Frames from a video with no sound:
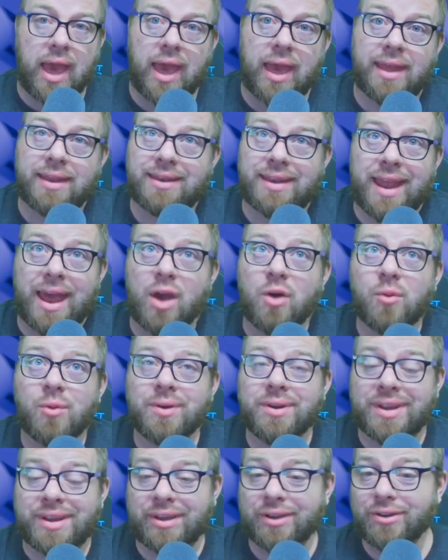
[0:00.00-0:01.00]
And now
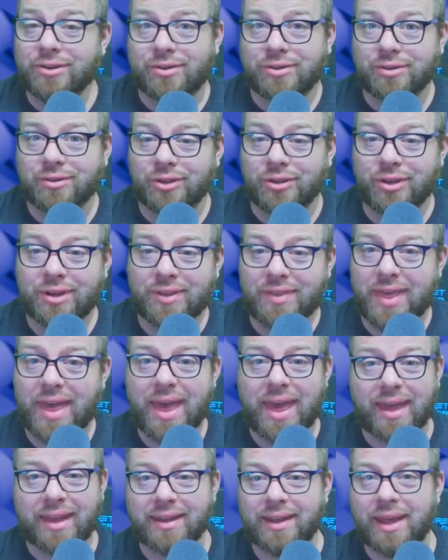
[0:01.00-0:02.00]
we're here. Look at
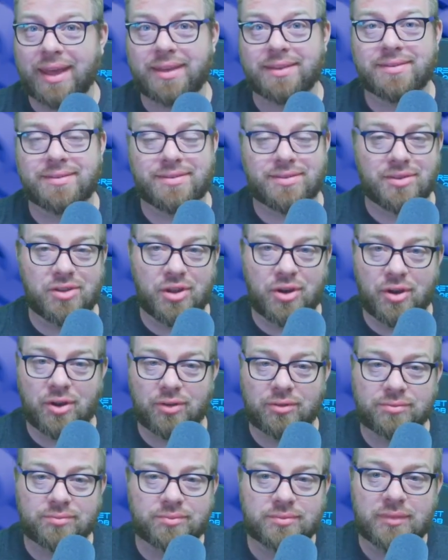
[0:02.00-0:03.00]
that. It's,
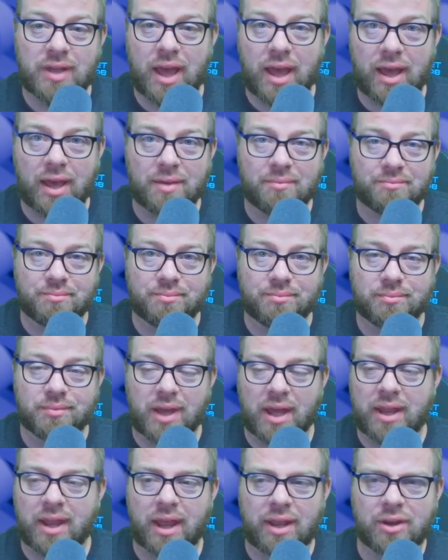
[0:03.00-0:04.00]

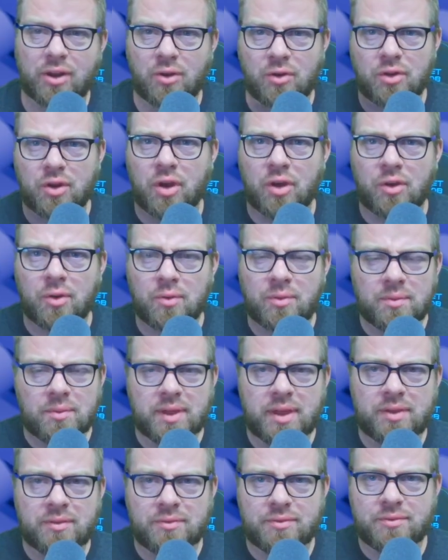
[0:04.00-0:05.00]
I don't know
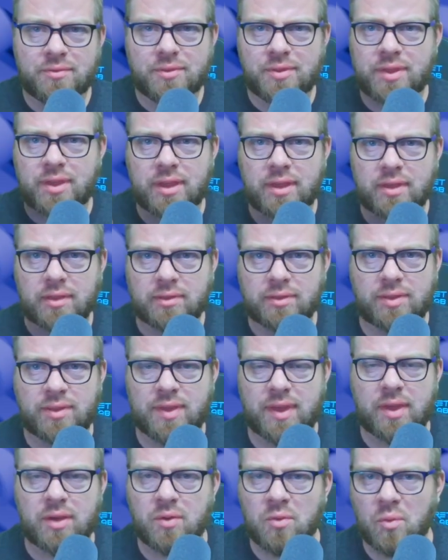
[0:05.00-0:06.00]
if the
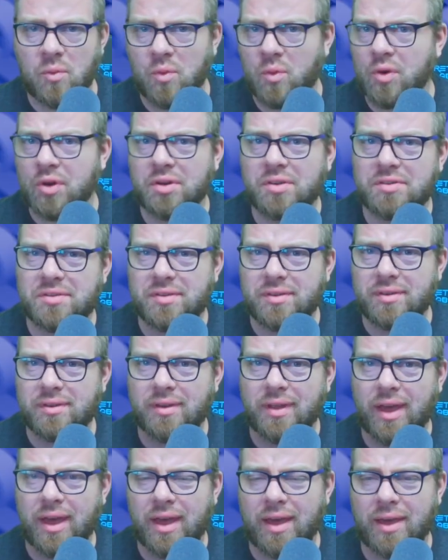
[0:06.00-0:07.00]
thing worked
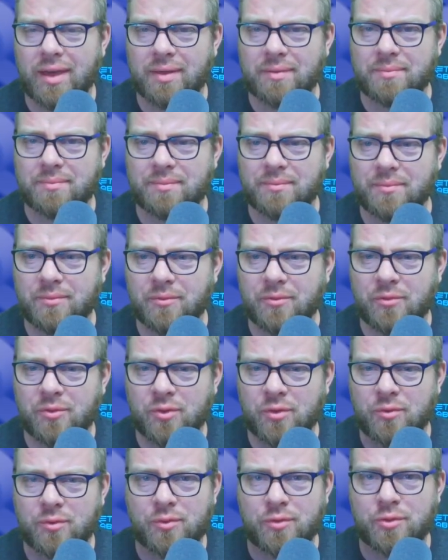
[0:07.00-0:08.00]

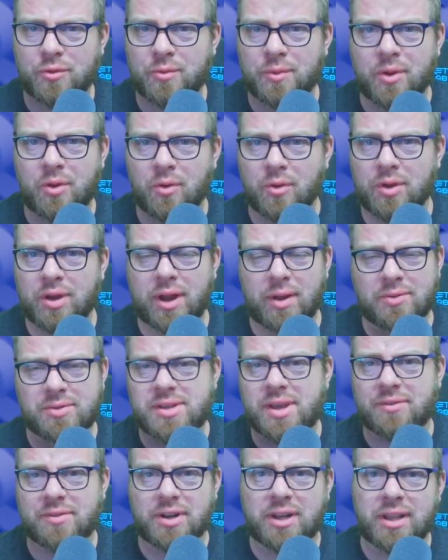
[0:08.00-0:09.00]
for the recording. I was
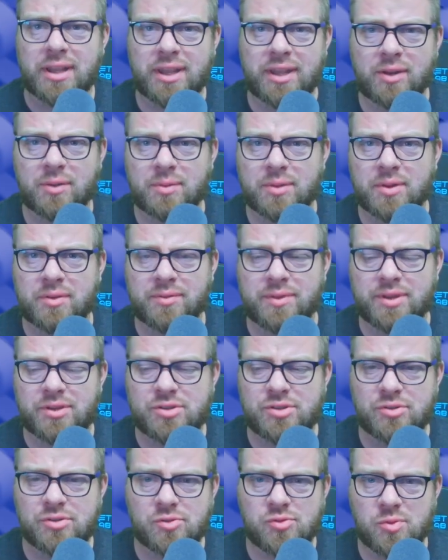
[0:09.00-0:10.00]
having a little bit of
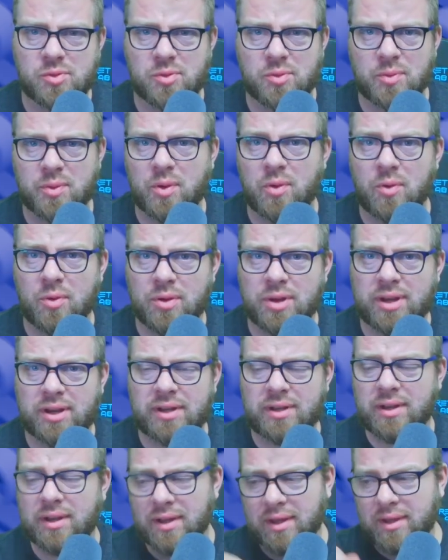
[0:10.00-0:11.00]
issues with
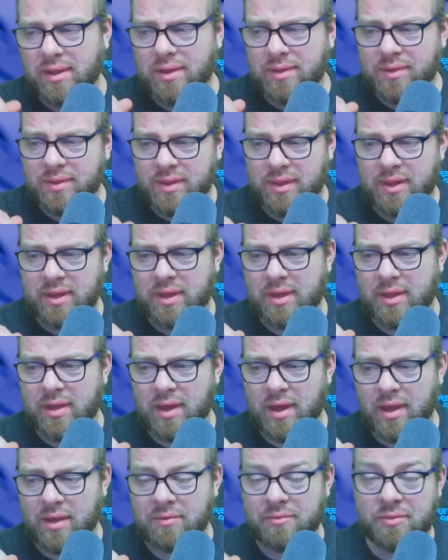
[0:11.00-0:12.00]
recording the
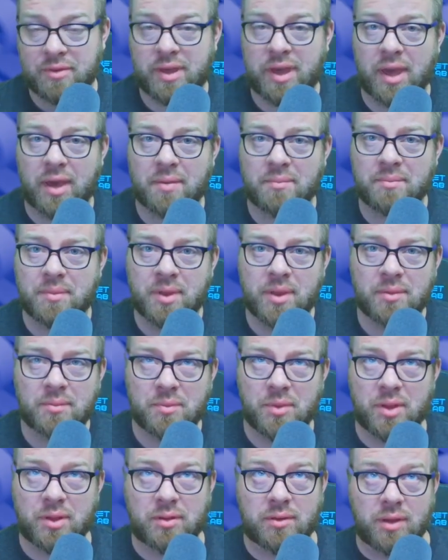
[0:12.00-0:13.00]
VM,
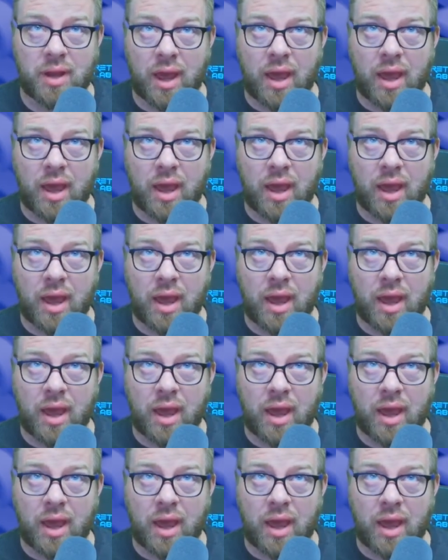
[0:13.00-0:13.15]
but